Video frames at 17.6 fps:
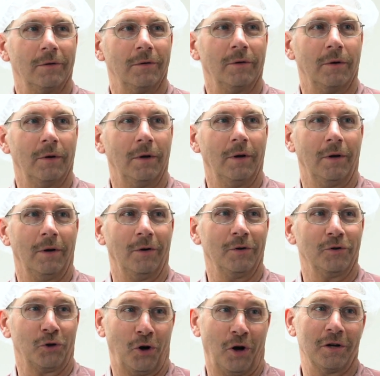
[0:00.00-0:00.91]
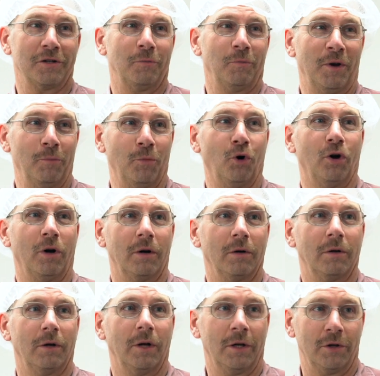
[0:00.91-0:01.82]
Okay, you know it's costing so me feed.
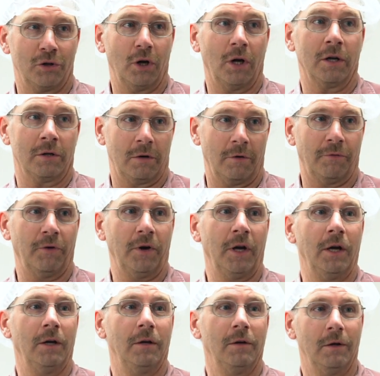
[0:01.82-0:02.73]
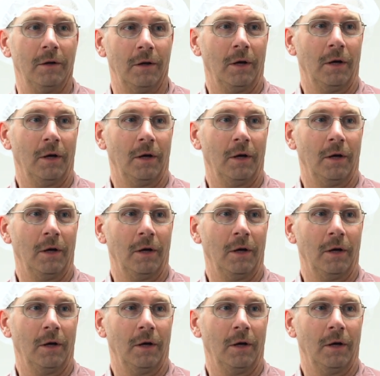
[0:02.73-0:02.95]
more. Yeah, it's, it's the feed,